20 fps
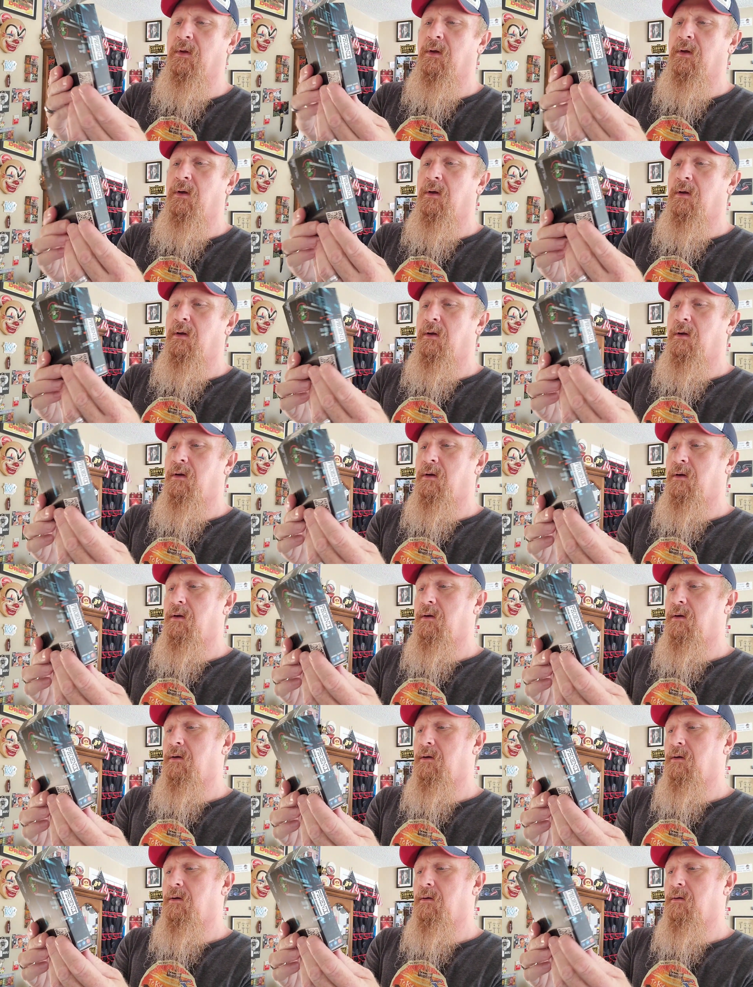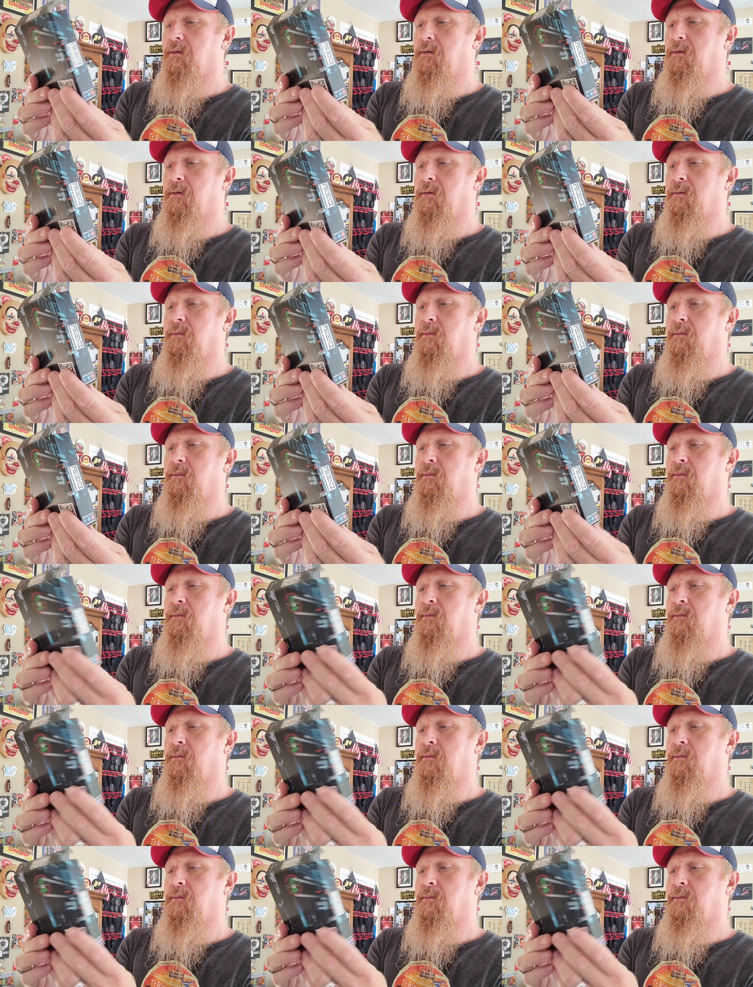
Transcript: (no one is talking)